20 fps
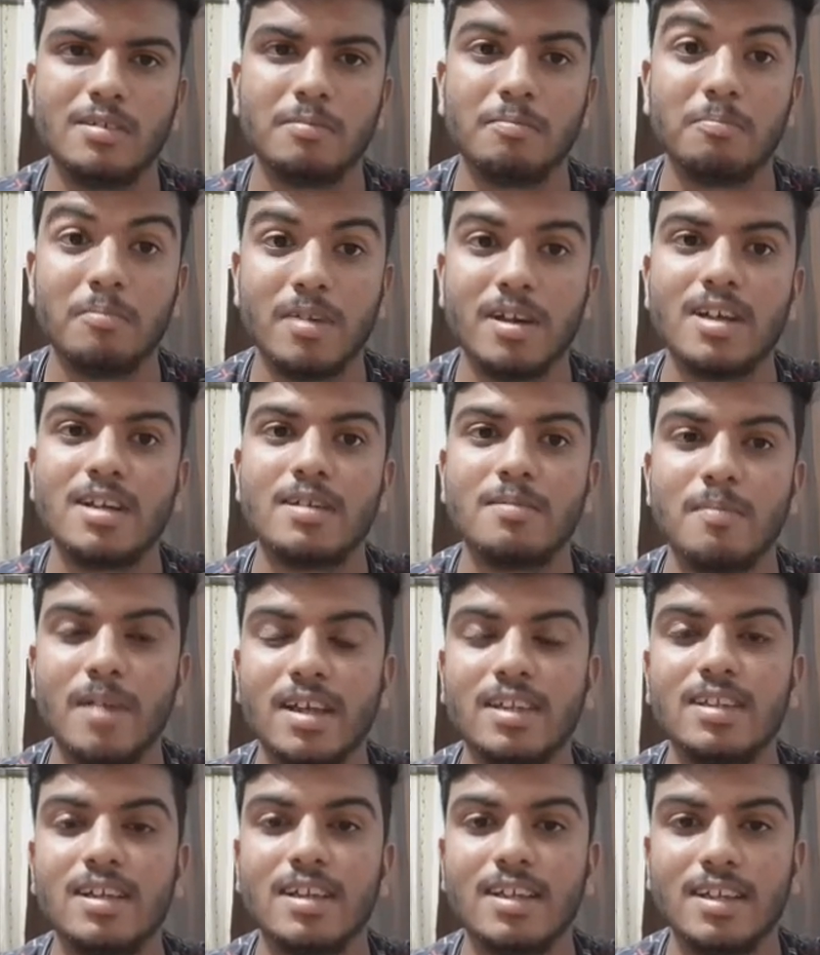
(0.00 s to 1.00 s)
But by
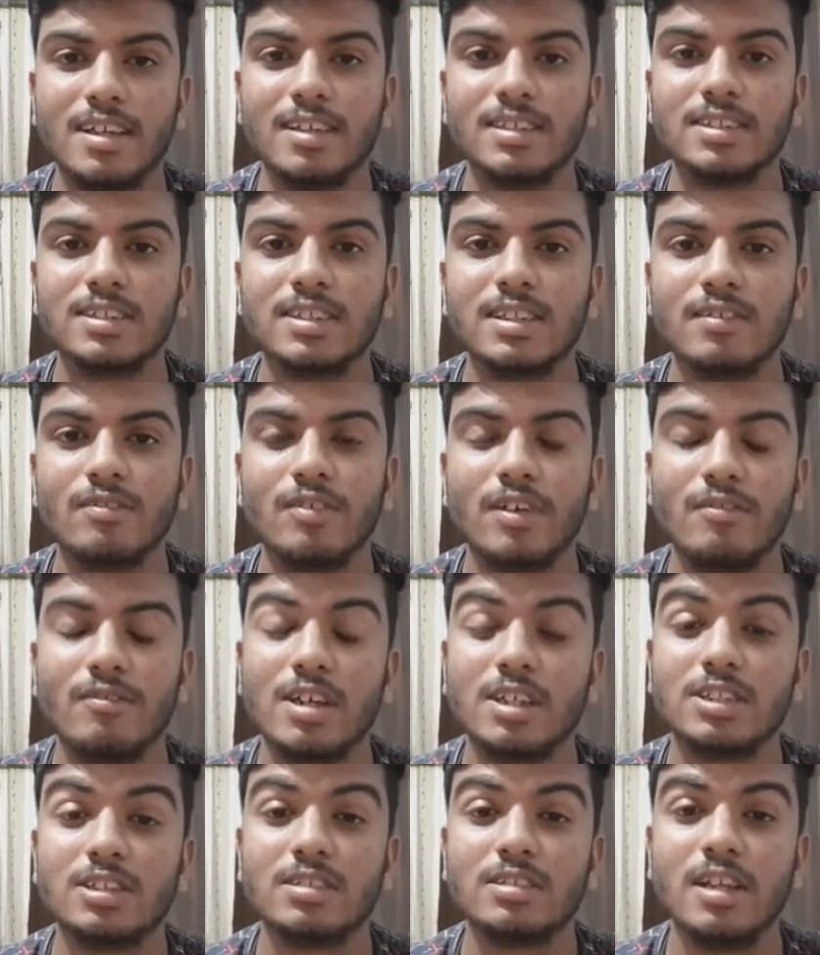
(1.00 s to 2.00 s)
the links,
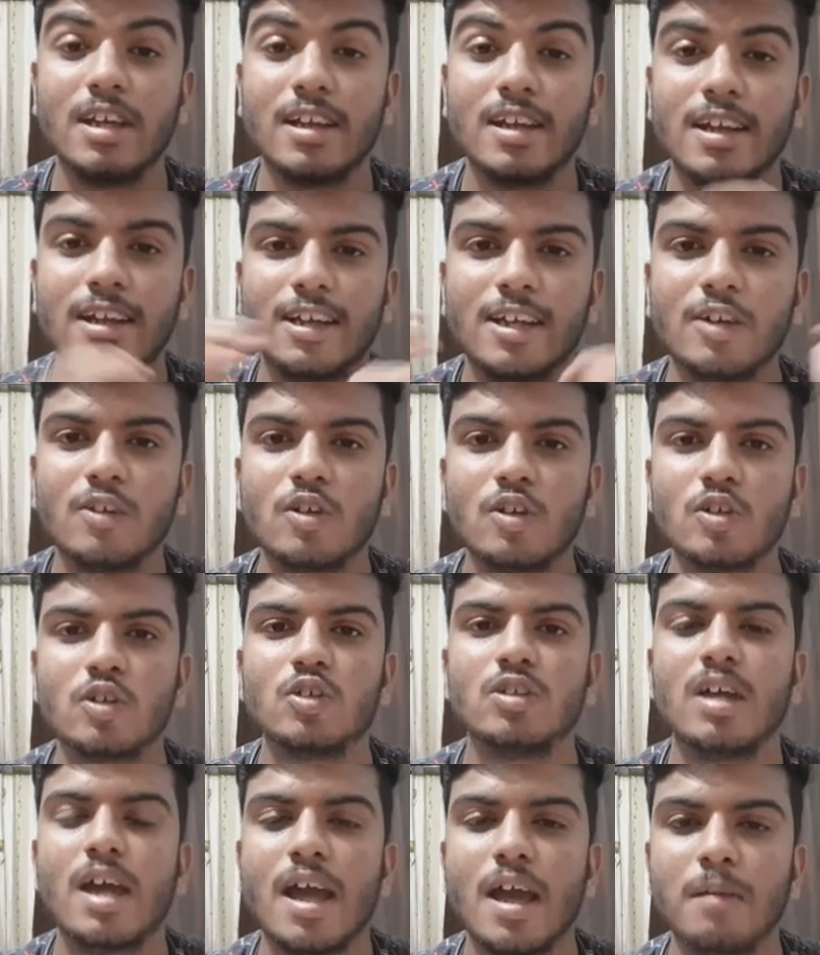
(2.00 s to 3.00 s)
viewers directly go to
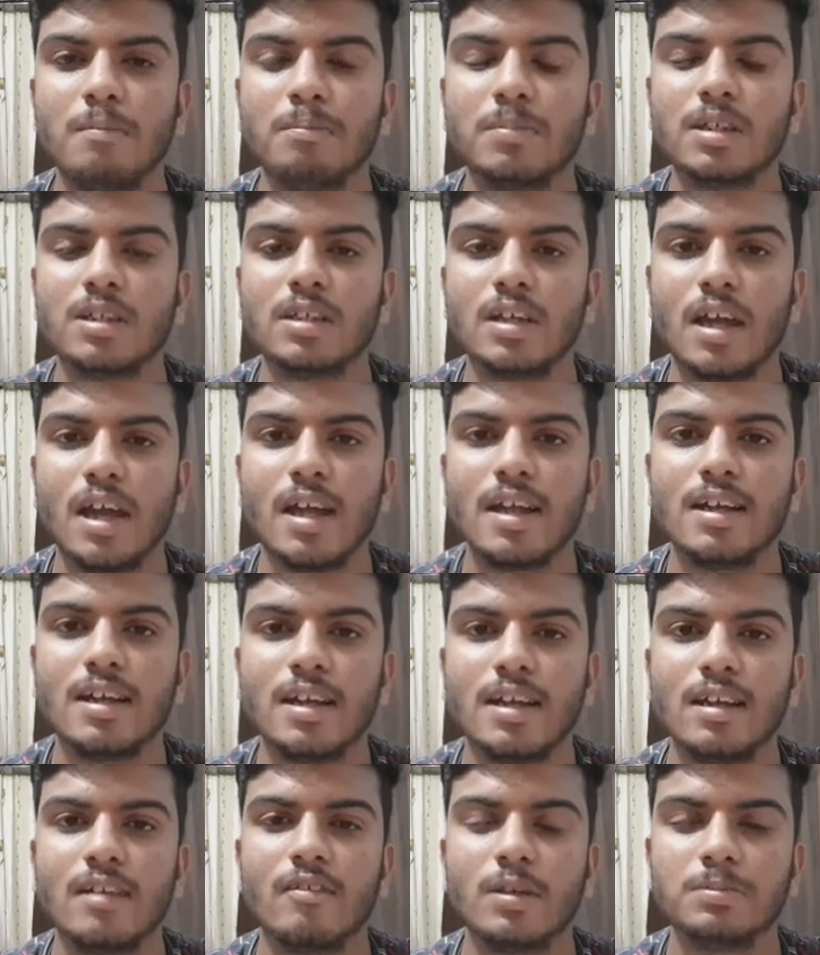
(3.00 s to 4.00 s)
the app
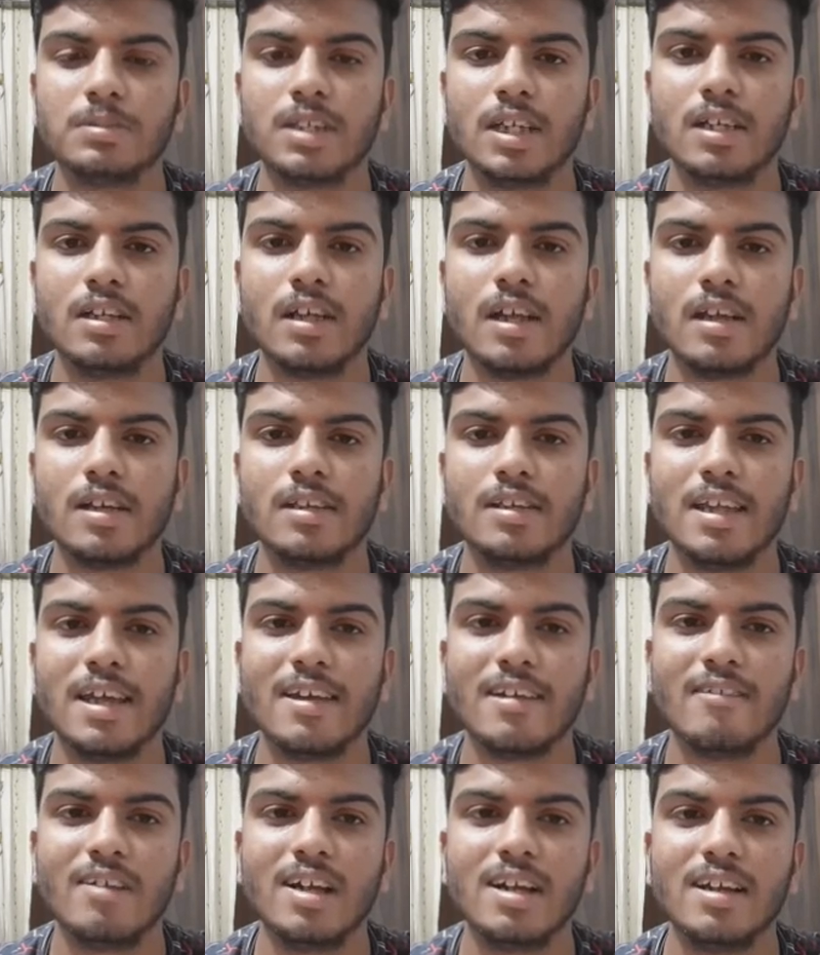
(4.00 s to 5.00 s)
and website and
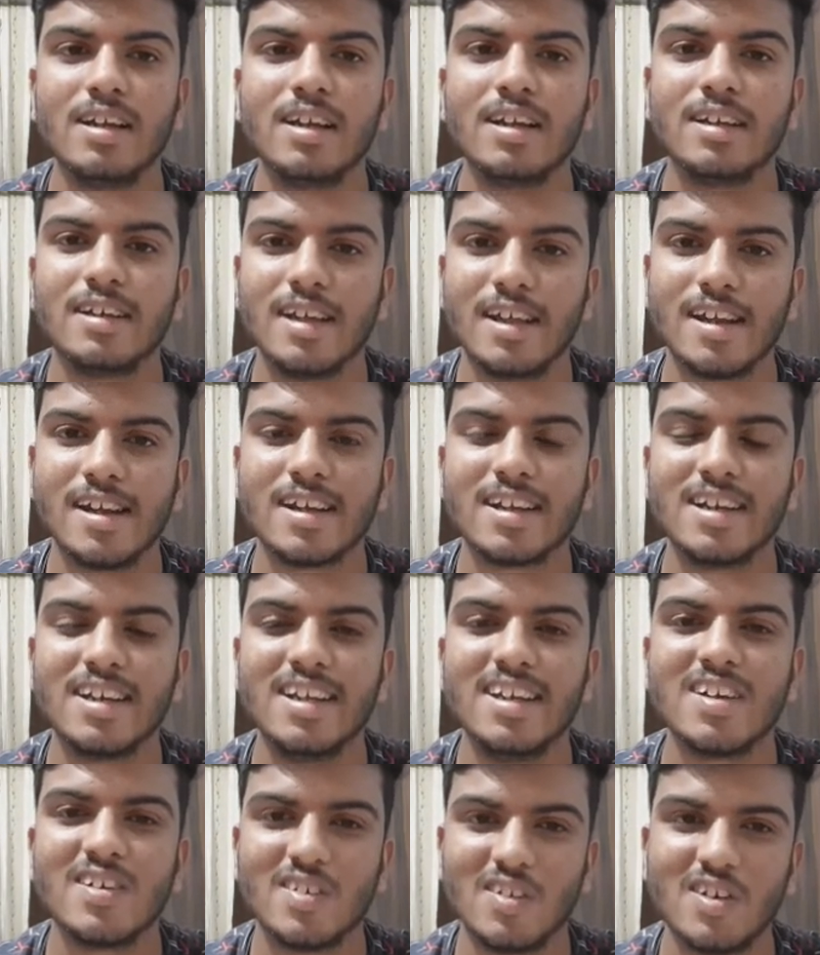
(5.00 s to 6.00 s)
they will directly
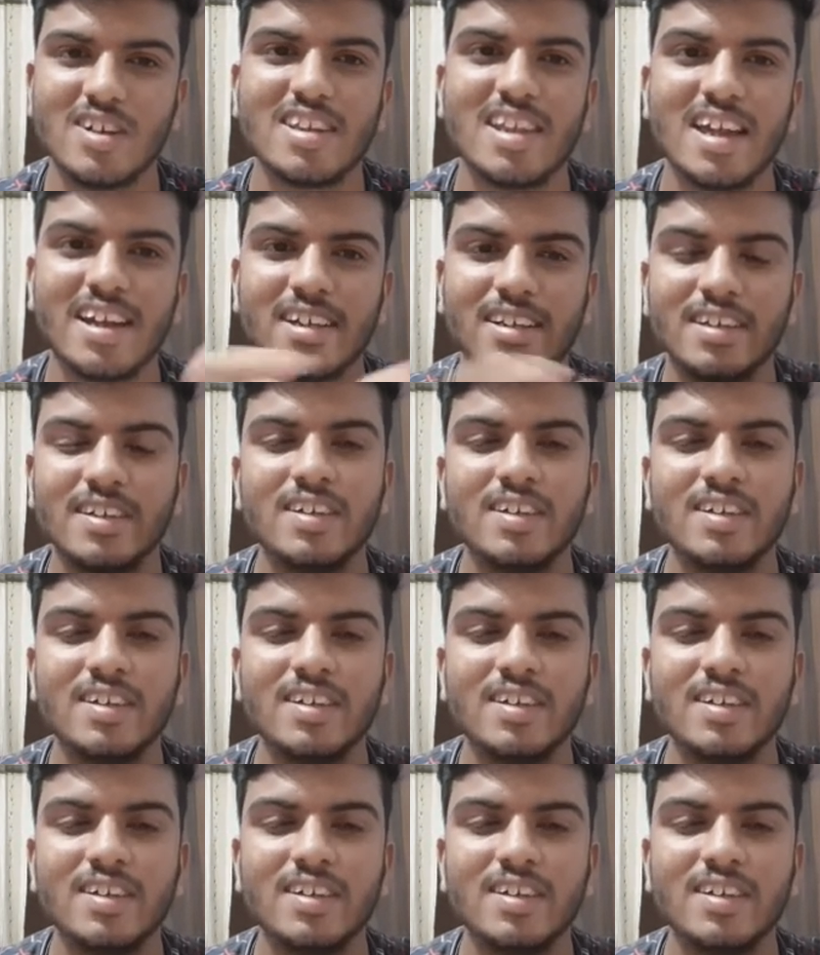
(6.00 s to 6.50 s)
download that.